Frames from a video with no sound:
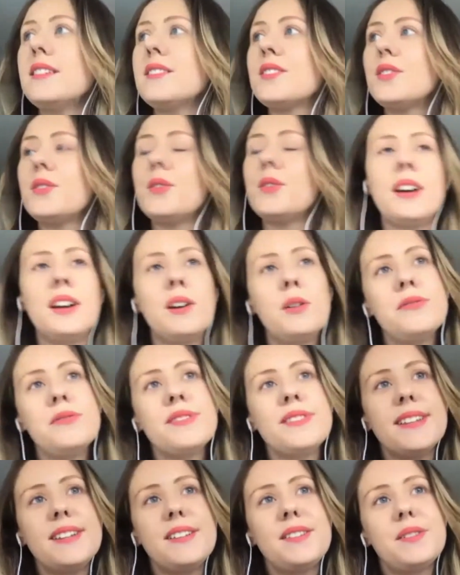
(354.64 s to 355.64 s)
I often
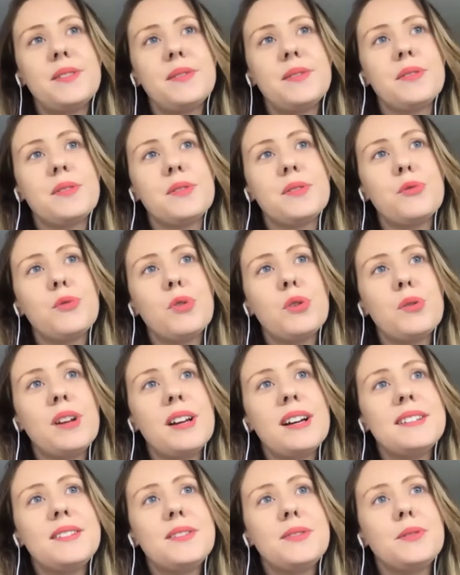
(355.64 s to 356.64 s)
say that the role I
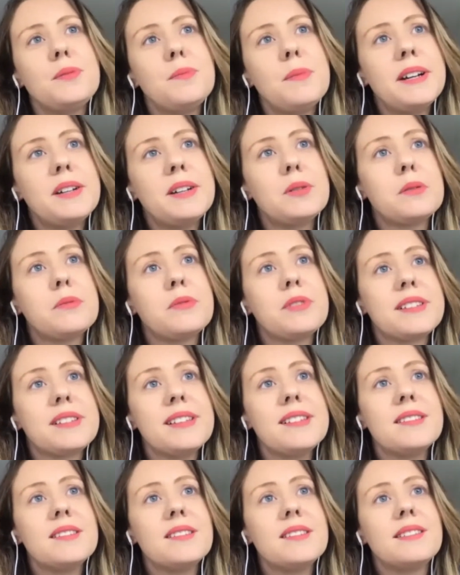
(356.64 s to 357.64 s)
do might not have
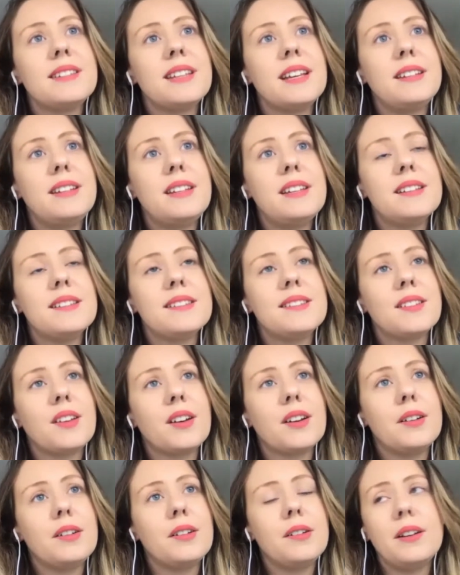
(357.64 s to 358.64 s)
existed 10 years
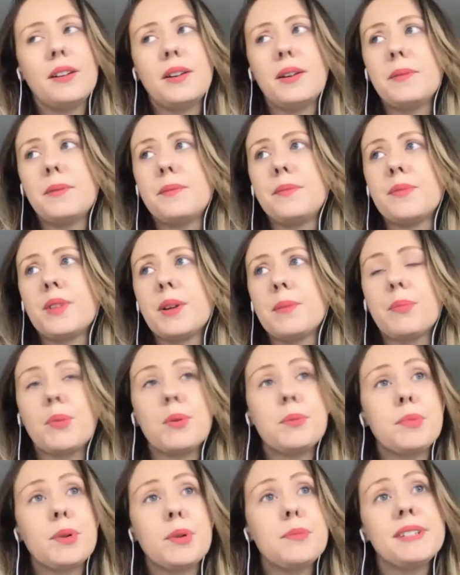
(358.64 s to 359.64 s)
ago,
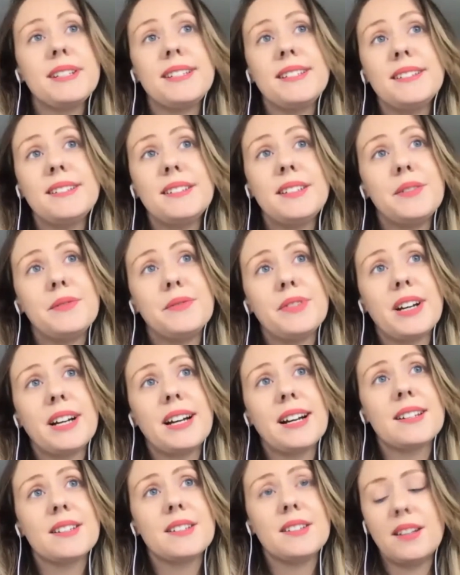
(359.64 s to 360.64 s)
probably didn't in
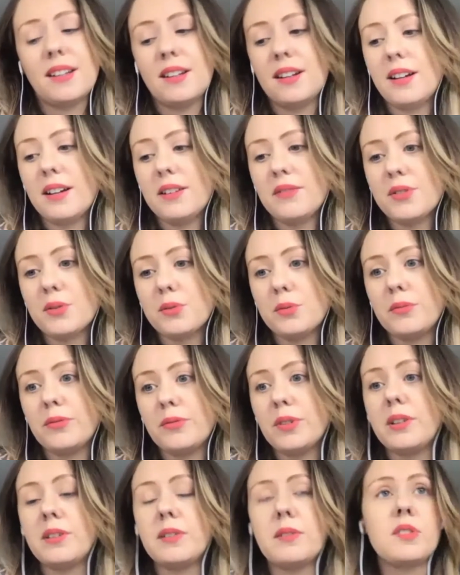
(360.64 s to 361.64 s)
fact, and I've sort of
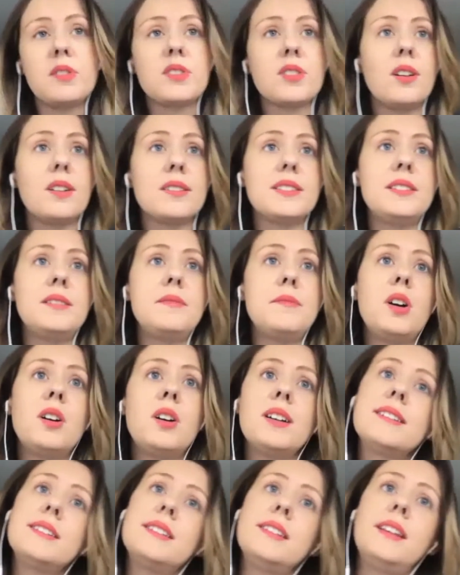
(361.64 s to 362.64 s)
started in
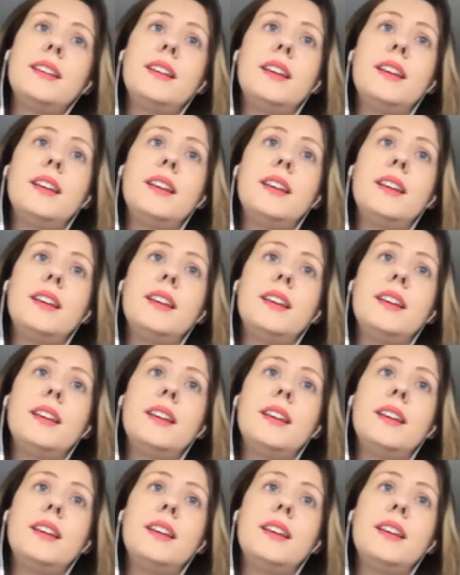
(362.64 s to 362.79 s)
marketing,